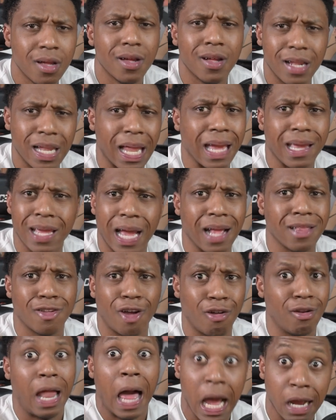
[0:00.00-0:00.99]
like, I
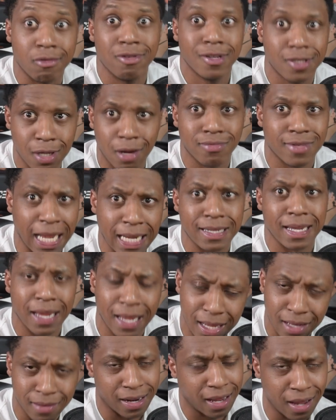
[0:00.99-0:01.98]
thought Locke was gonna take the
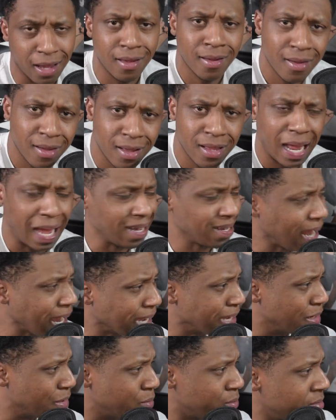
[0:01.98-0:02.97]
hit, nigga. Like,
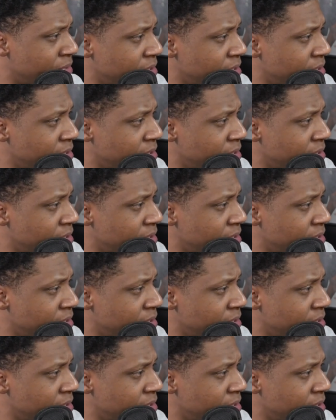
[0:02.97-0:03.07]
damn.